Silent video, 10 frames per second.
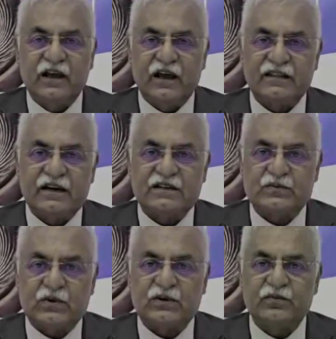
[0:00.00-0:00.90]
And that is
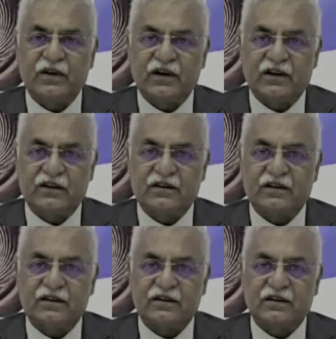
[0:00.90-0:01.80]
what we
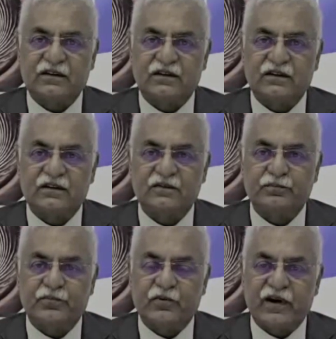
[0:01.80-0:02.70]
are
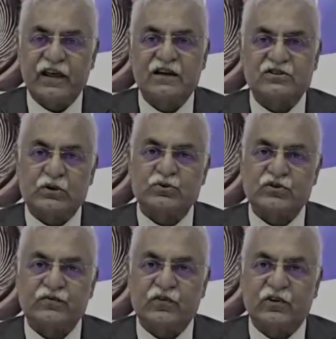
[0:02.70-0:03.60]
providing a
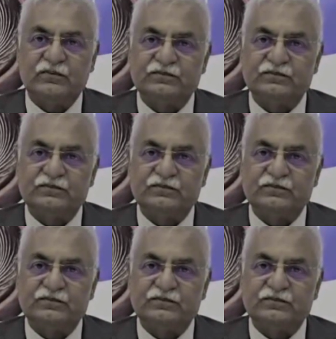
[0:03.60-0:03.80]
solution for.